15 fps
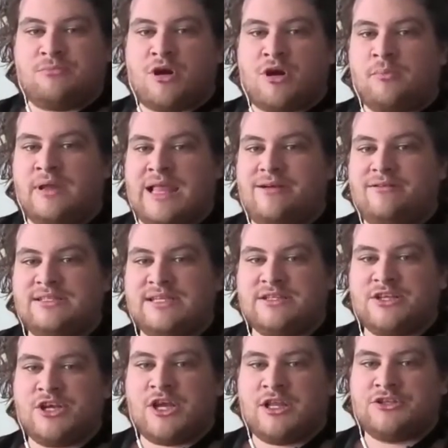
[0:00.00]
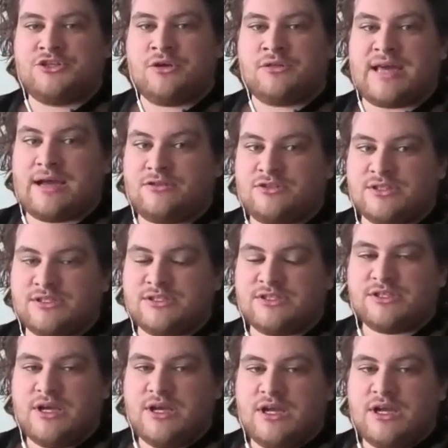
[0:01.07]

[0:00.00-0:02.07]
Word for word: popularity in the early 2000s,